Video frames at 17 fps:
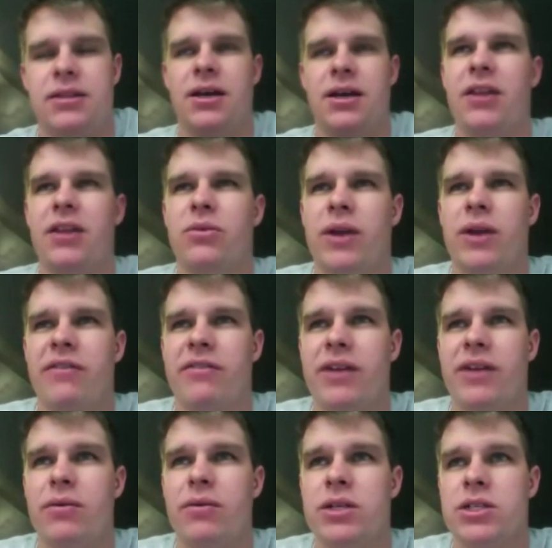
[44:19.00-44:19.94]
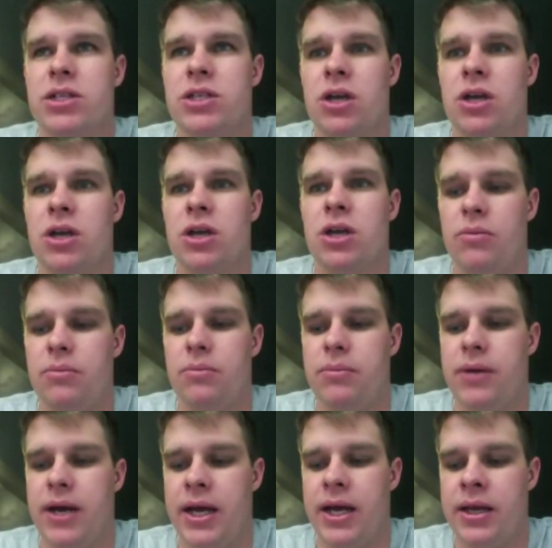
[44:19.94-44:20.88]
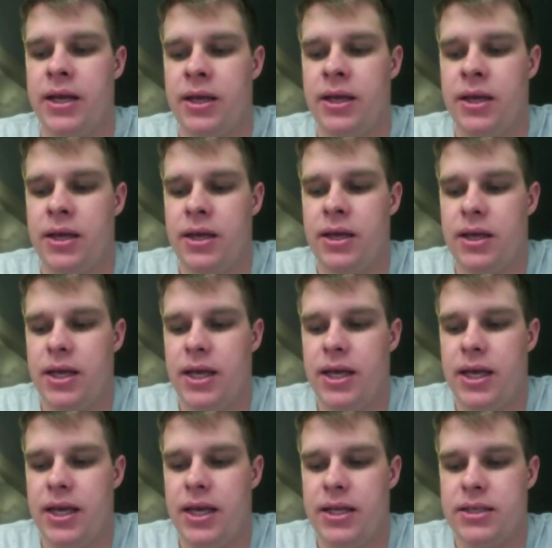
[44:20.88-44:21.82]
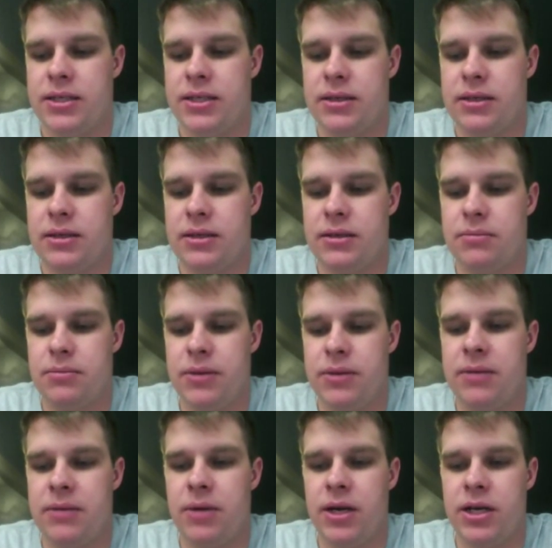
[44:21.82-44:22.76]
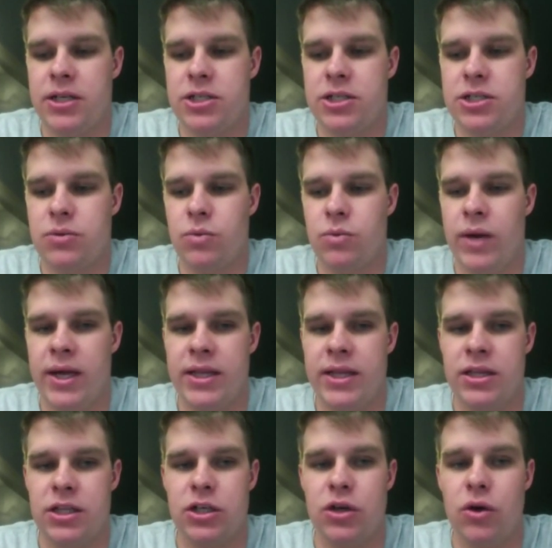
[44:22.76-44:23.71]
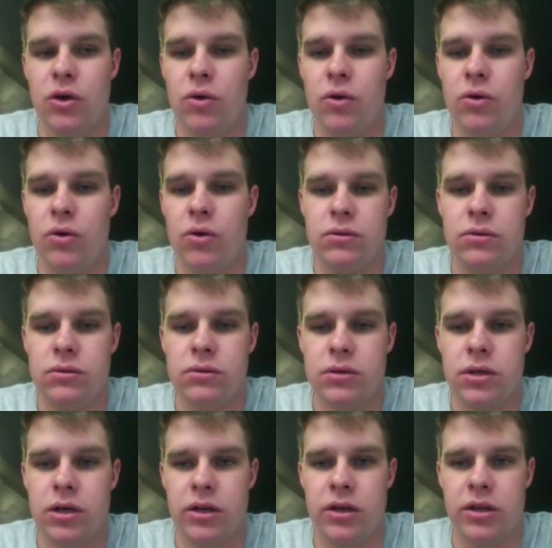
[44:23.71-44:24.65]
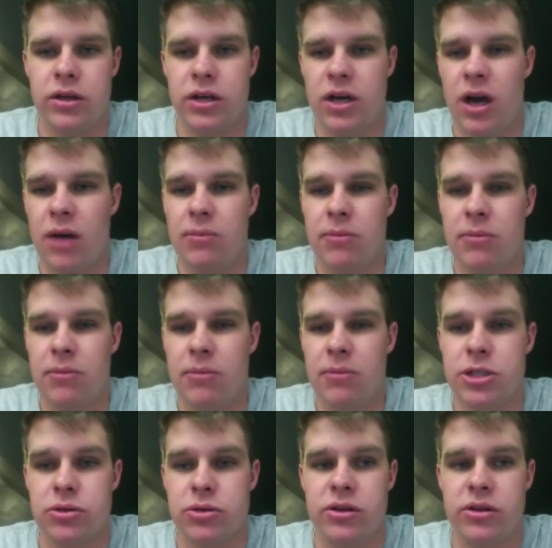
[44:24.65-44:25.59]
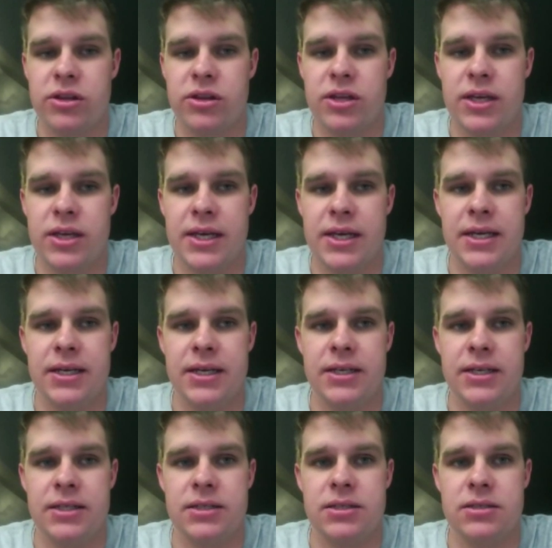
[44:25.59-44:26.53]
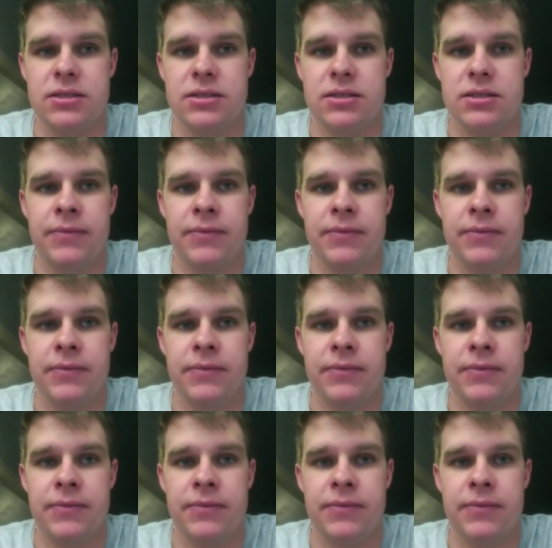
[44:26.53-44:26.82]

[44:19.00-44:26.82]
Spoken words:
other one, I forget what it's called, but it pretty much, when the null or the common truth is